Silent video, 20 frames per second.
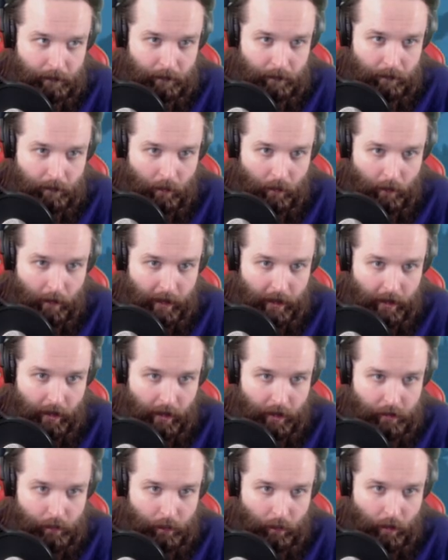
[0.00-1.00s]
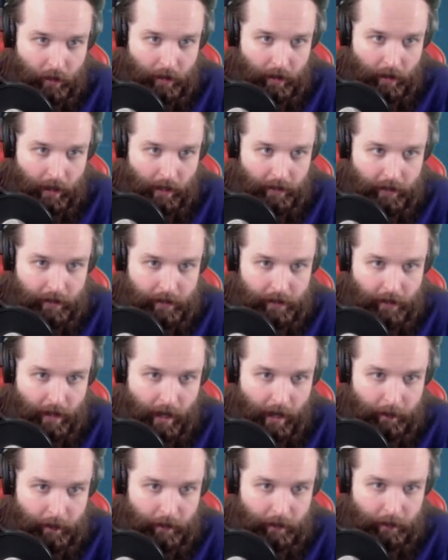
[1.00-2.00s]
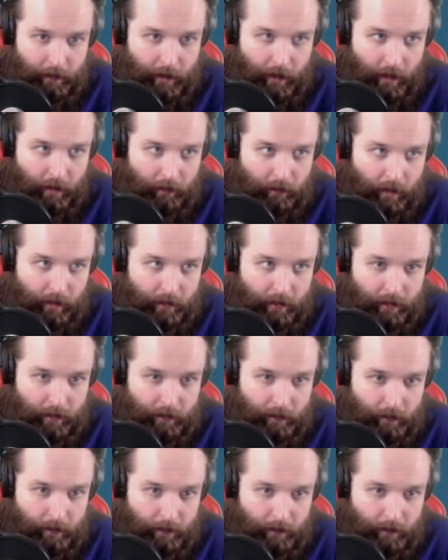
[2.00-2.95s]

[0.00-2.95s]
Oh my gosh, what did, how did this happen? We gotta run, dude.